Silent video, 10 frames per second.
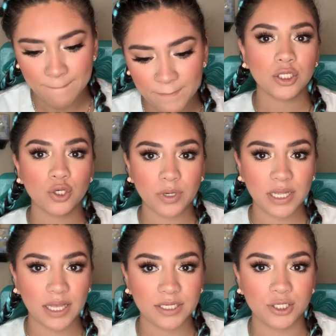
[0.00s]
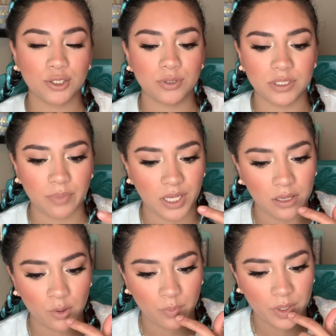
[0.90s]
So what I like to do is apply a
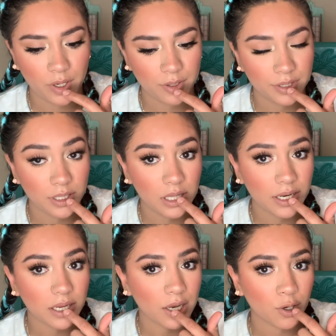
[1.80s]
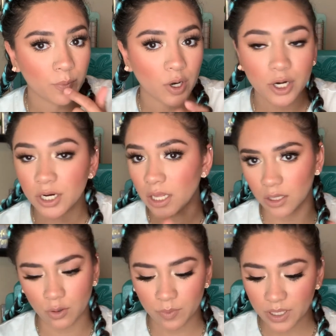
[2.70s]
little bit on the like inner part. A
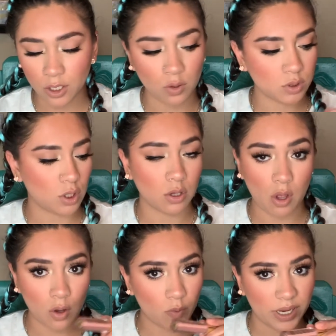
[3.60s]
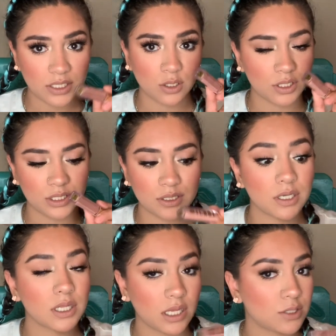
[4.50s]
little bit goes a long way, so this is
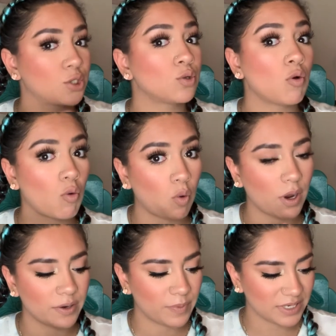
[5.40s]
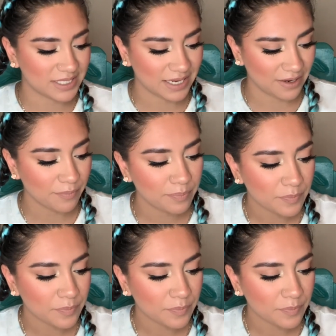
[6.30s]
gonna last you quite a bit of time.